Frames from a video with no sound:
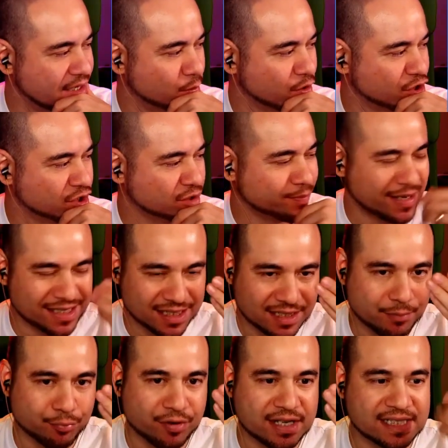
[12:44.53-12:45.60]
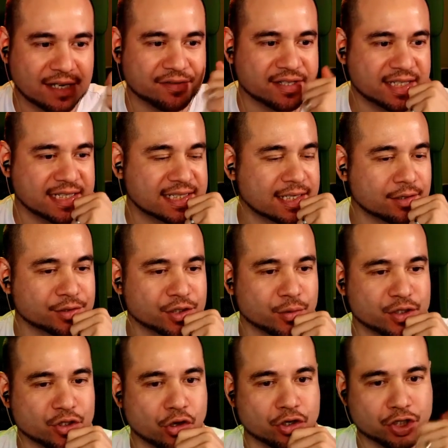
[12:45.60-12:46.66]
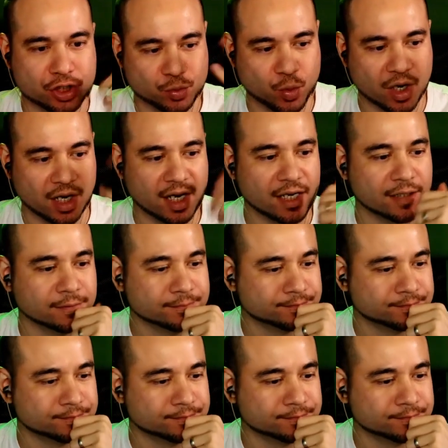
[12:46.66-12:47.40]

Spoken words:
which just basically brings out the detail, so it's not just one color.